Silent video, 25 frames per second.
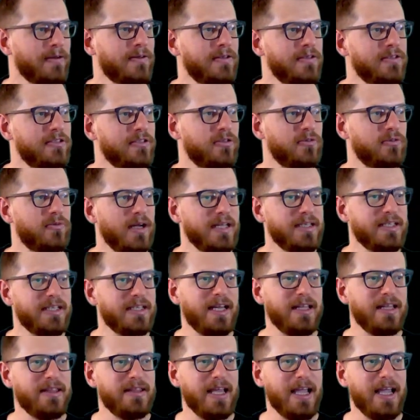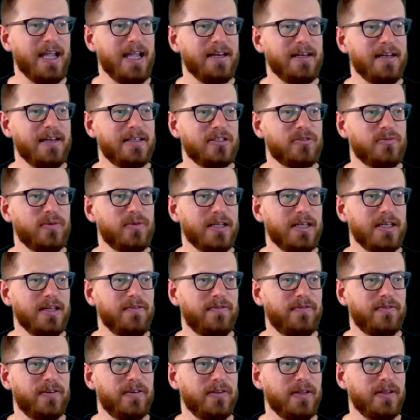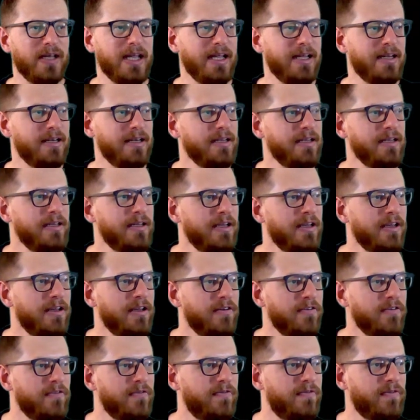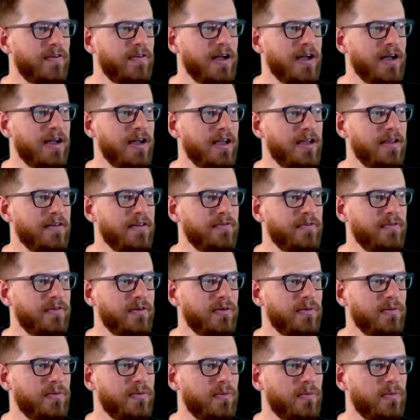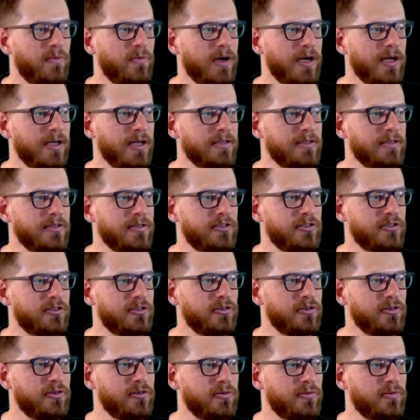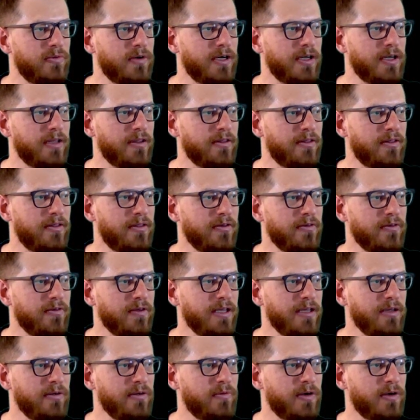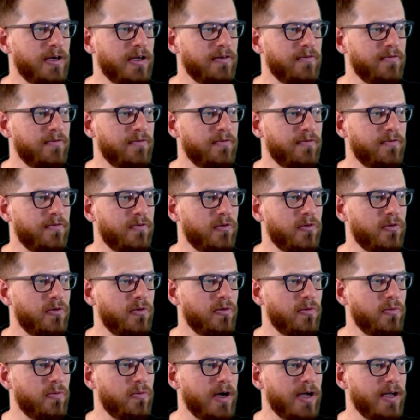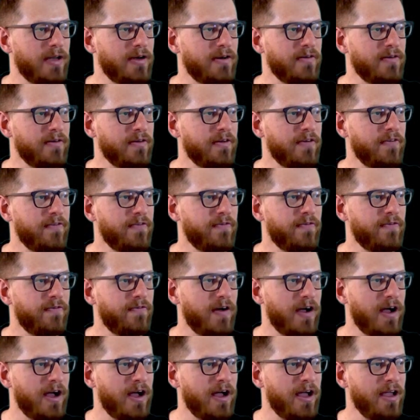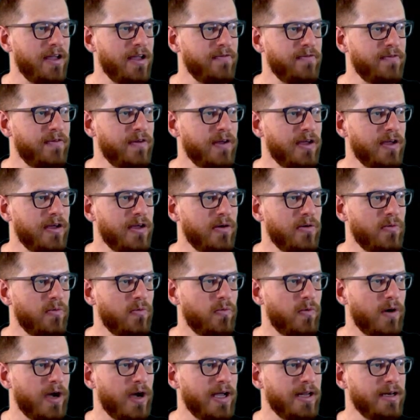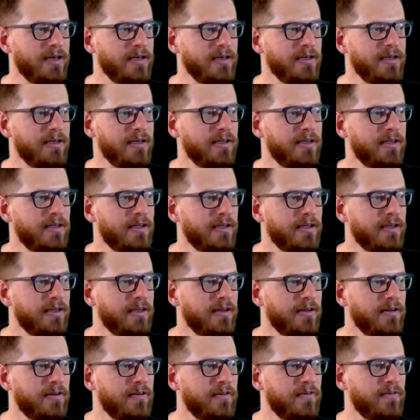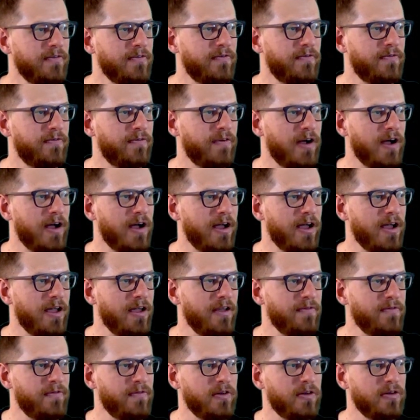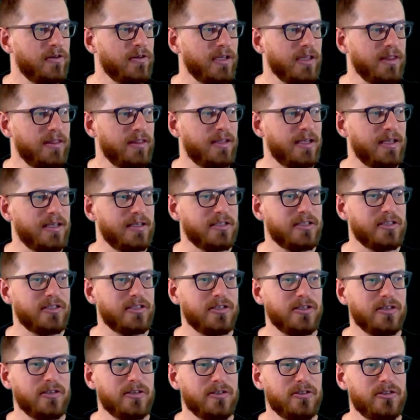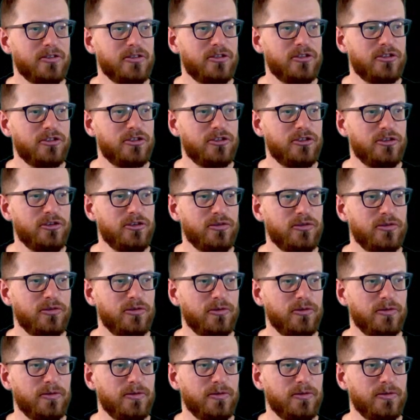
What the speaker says: So right here at the end, let's quickly fill in 5 1 2 1 3 1 4 1 5 1 5. Look at this. 2